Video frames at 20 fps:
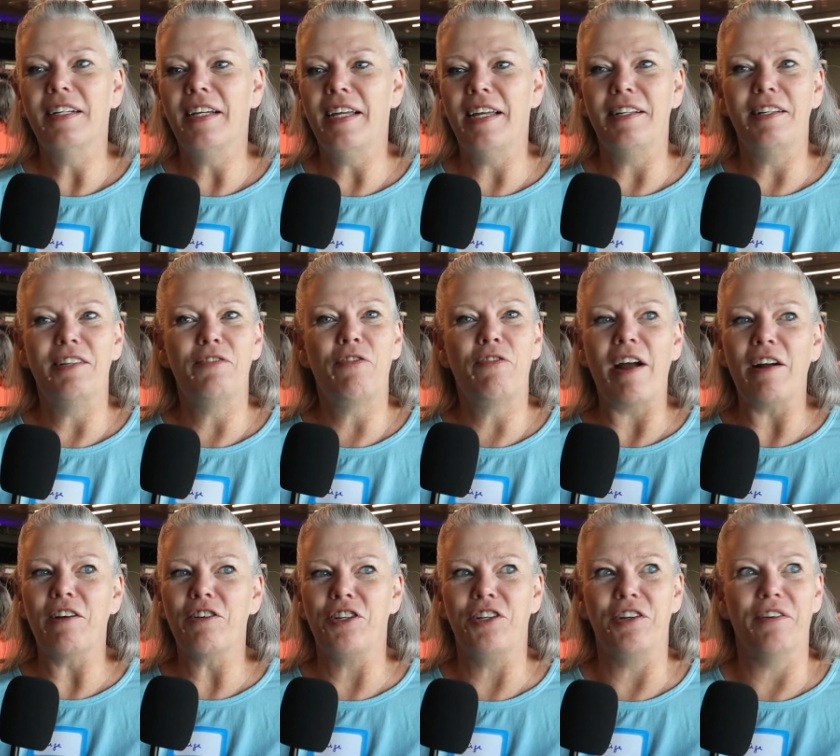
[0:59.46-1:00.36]
It
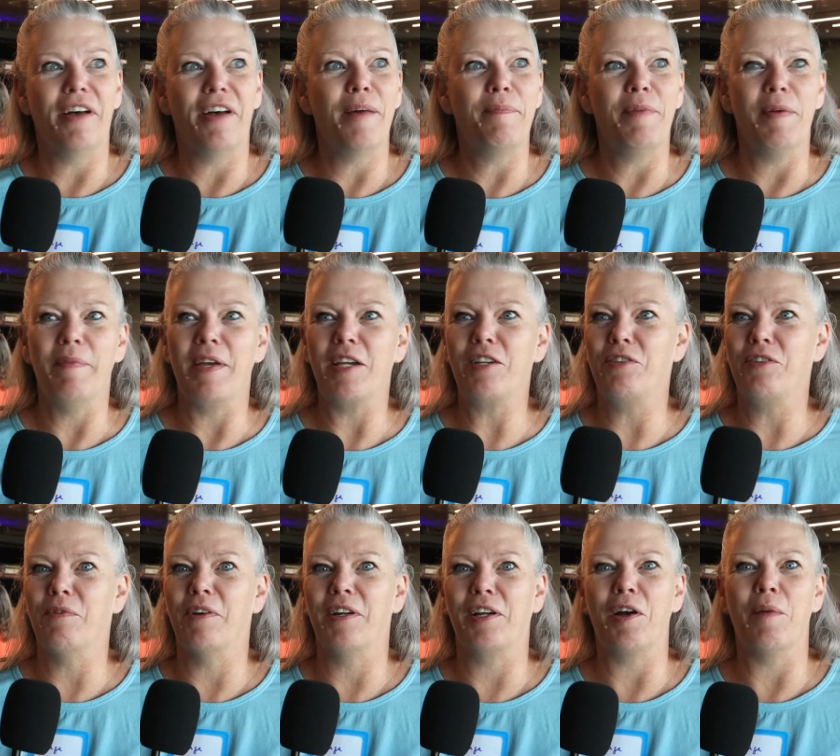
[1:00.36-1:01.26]
fires you up. It makes
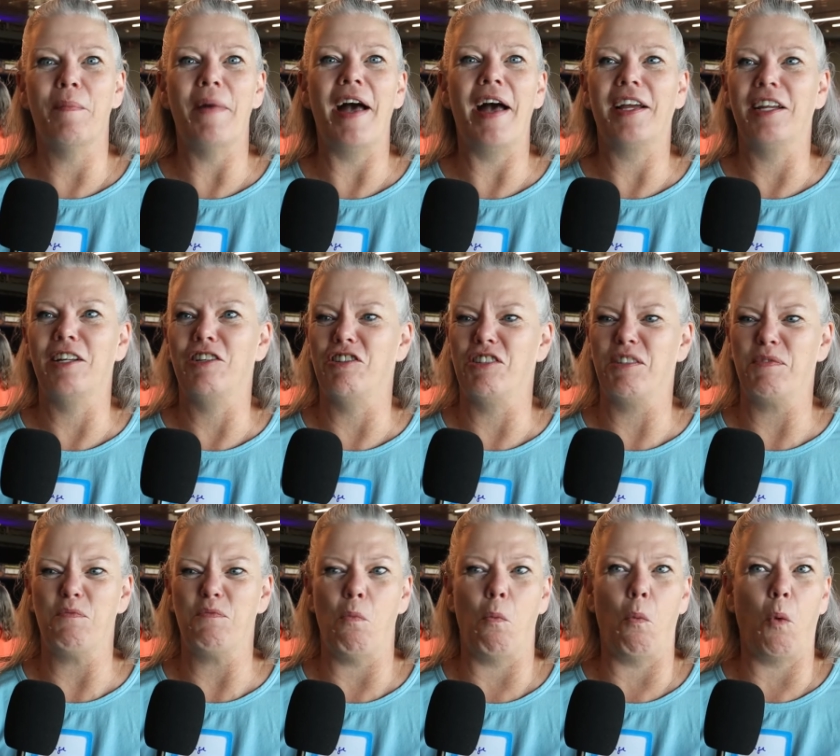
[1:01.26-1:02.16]
you want to go back and just
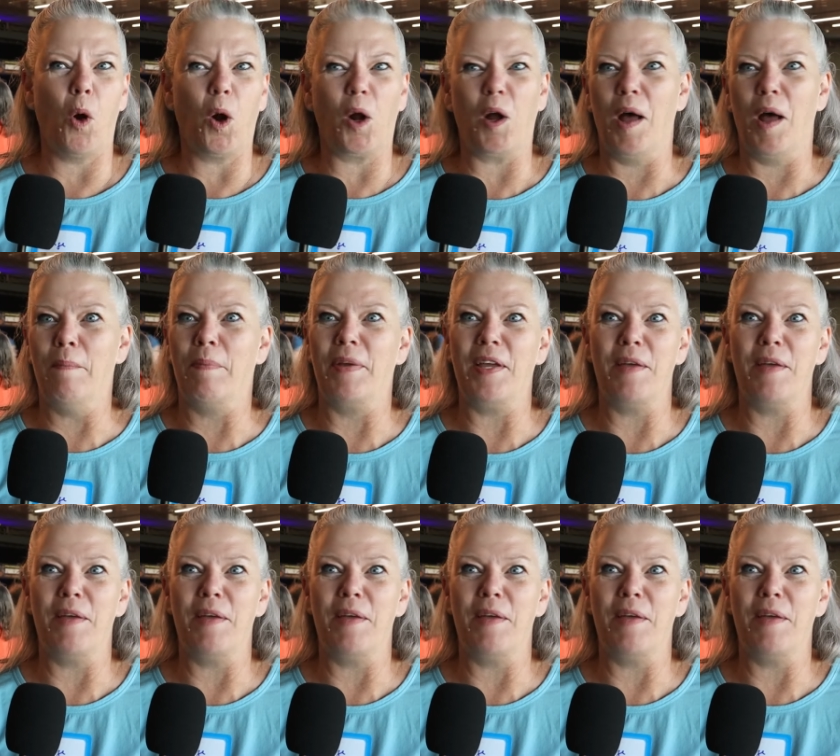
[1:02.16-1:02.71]
work on